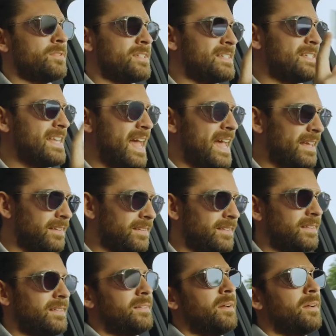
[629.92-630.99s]
today
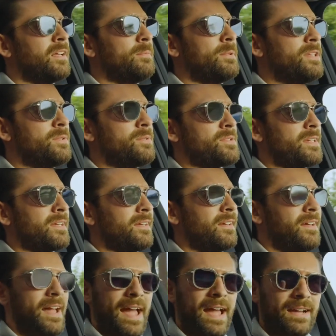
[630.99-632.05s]
I'm going to be using
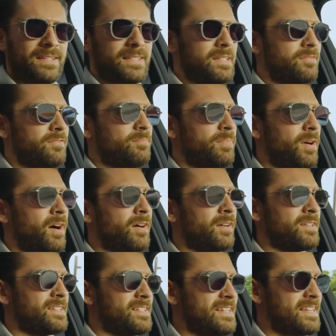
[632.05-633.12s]
Active Park
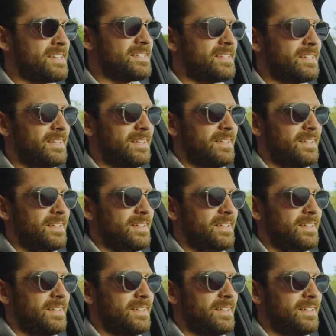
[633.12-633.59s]
Assist.